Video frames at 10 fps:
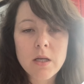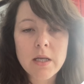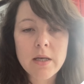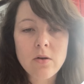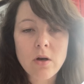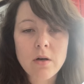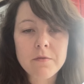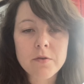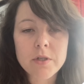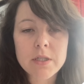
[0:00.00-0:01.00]
get
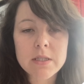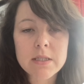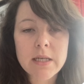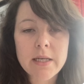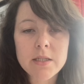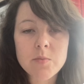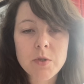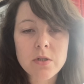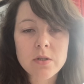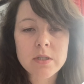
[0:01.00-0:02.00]
offer in this case
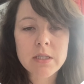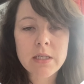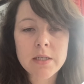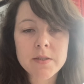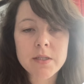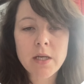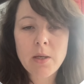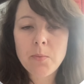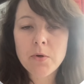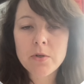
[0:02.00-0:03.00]
because it is
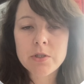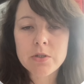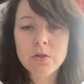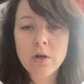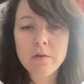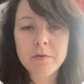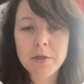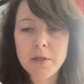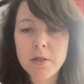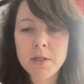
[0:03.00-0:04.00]
a purchase of
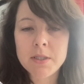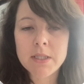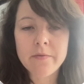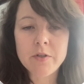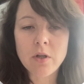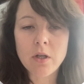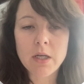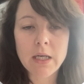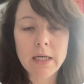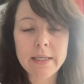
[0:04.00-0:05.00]
a $7
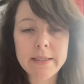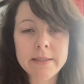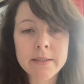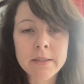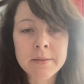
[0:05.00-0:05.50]
guide.